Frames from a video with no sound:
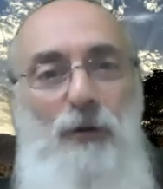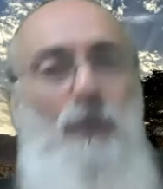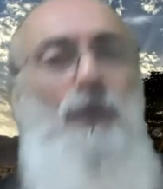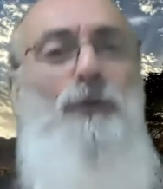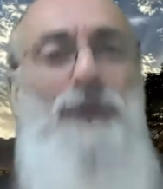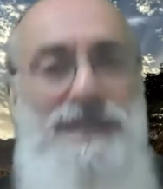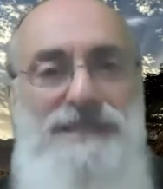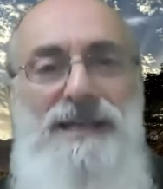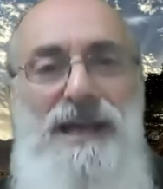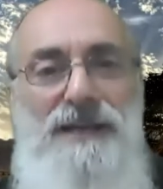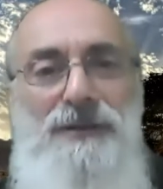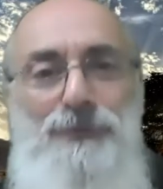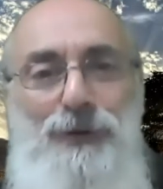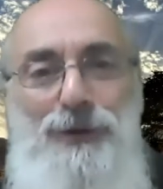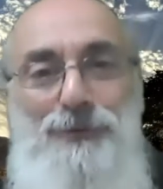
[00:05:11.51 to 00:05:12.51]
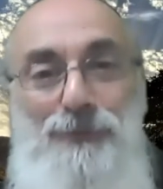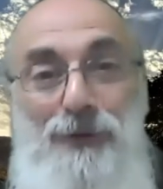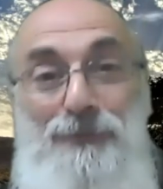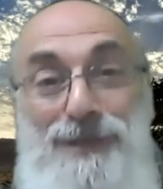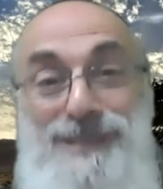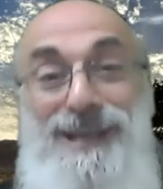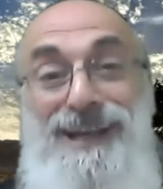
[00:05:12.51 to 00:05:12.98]
What do we say? The Lord is one.
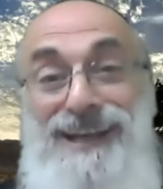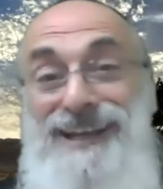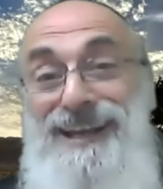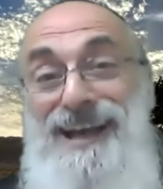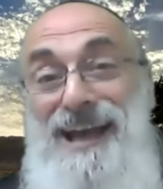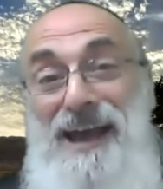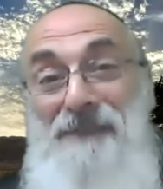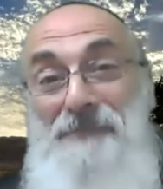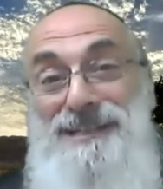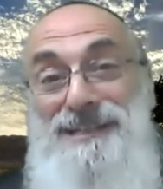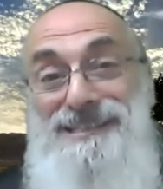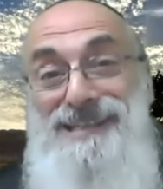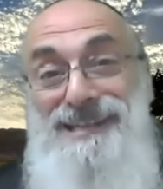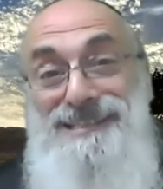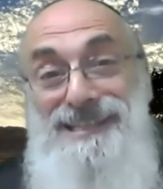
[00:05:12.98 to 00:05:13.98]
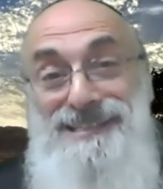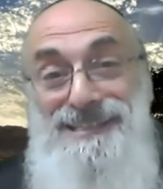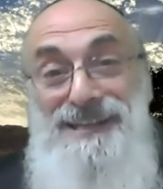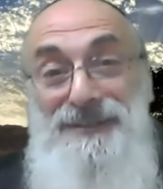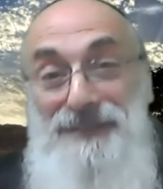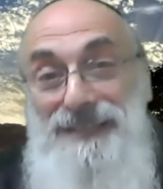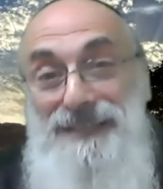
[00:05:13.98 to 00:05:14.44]
We say, everybody says, since
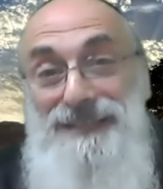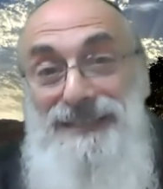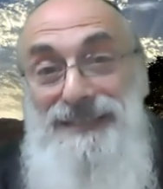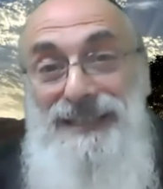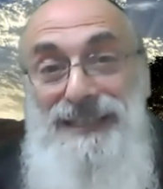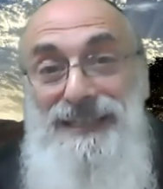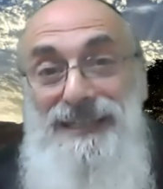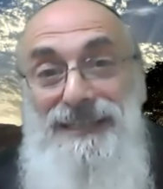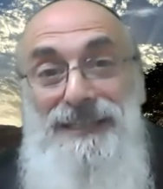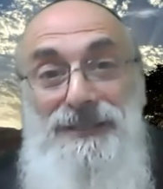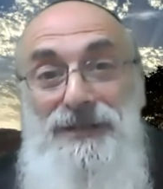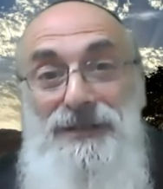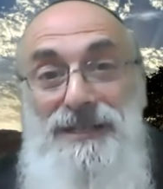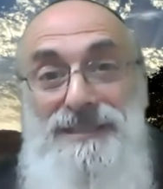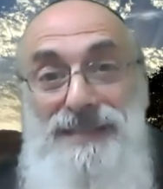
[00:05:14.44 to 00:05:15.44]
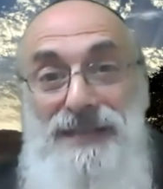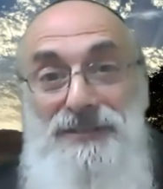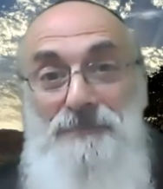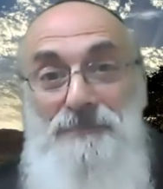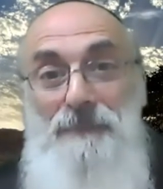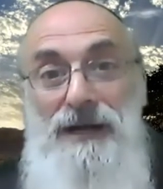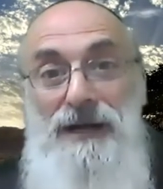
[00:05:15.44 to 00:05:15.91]
you're a little kid, you learn to say
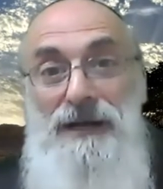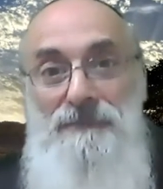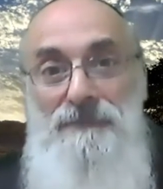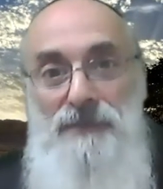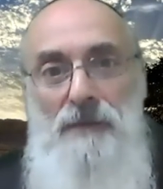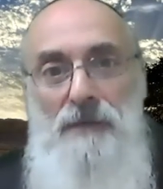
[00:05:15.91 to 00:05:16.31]
Shema.